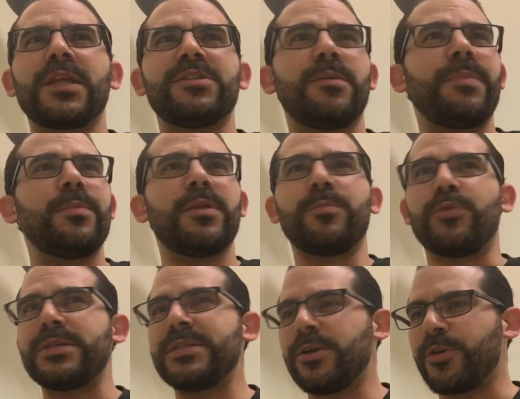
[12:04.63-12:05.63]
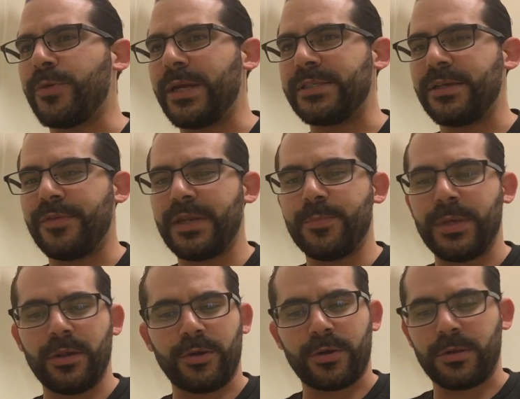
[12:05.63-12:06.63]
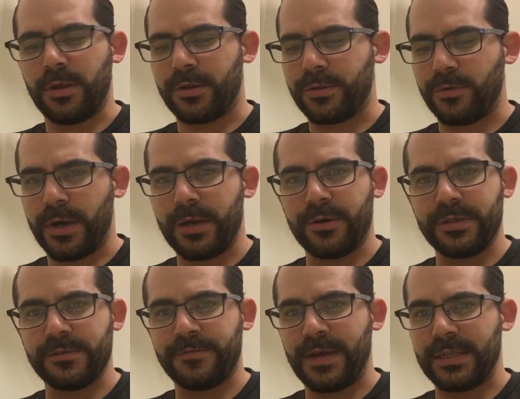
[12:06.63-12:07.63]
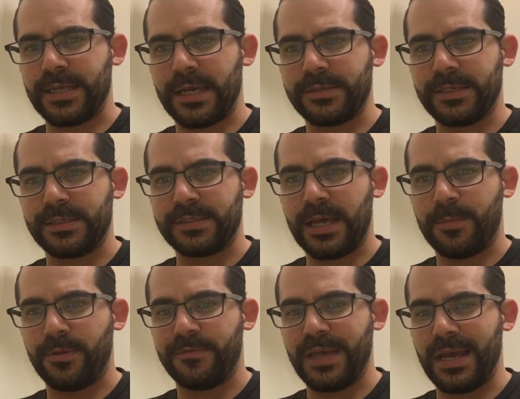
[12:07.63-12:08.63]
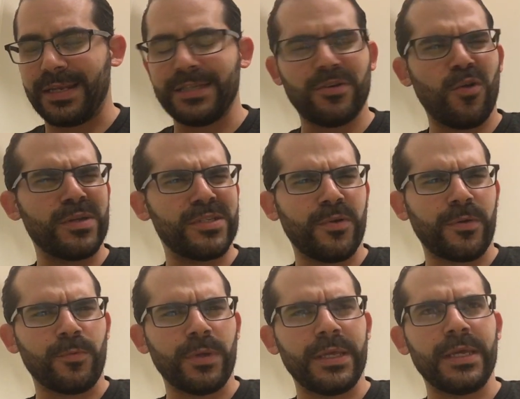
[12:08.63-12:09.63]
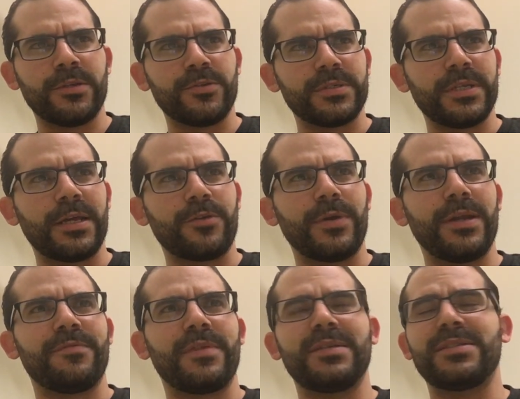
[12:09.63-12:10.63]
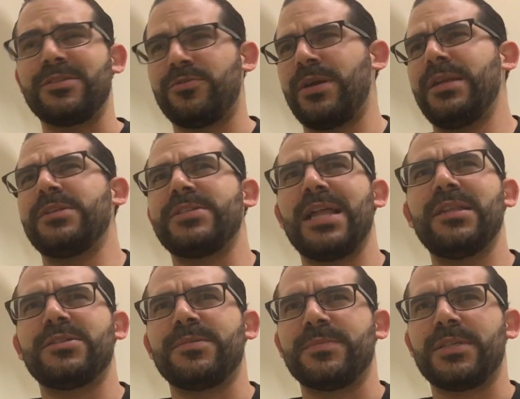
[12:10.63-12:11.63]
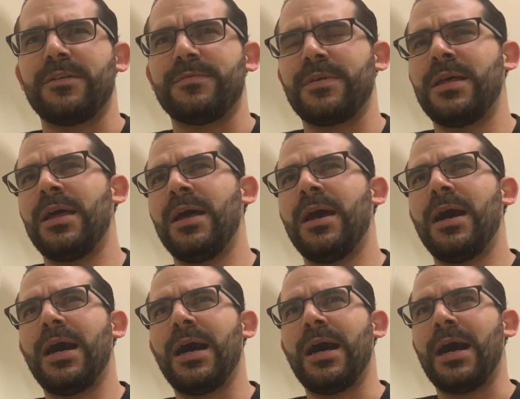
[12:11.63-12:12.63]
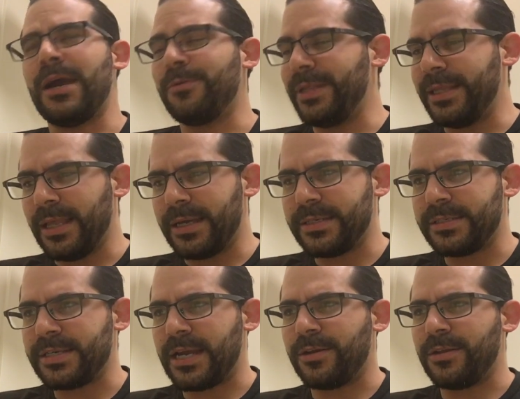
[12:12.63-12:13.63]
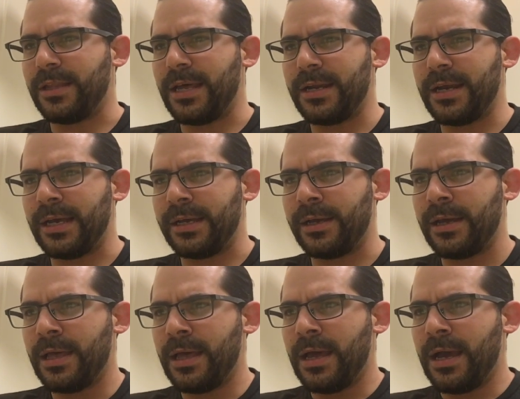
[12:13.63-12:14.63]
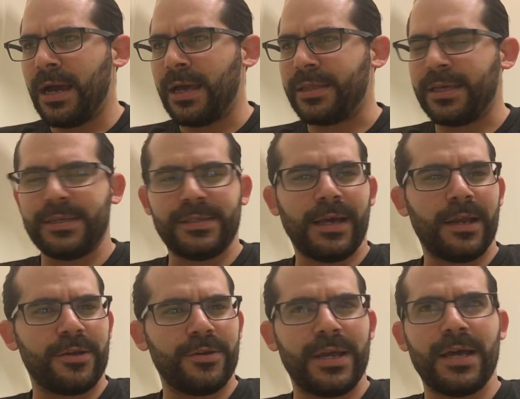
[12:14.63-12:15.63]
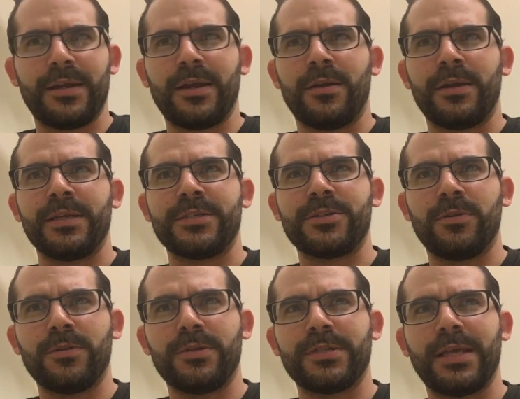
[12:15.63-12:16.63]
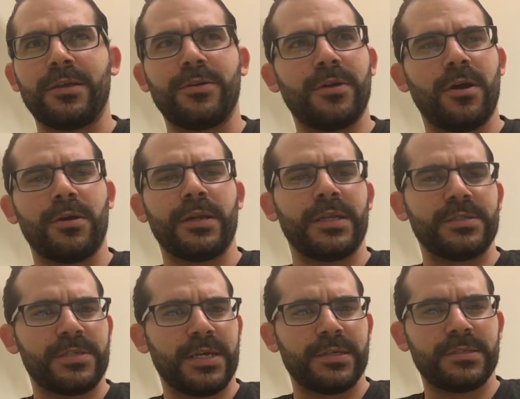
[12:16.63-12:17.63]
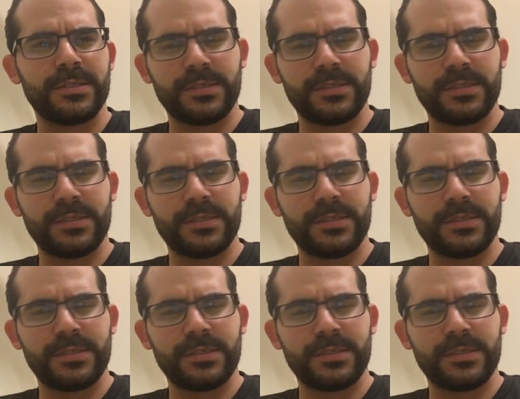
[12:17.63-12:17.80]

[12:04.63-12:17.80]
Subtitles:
Some people embrace their creativity. Peter Clark, the writer, is a fantastic example of that. He's always doing really interesting and creative things and trying to challenge himself. I really like his channel a lot. I think he's got a good head on his shoulders and a good heart in his chest.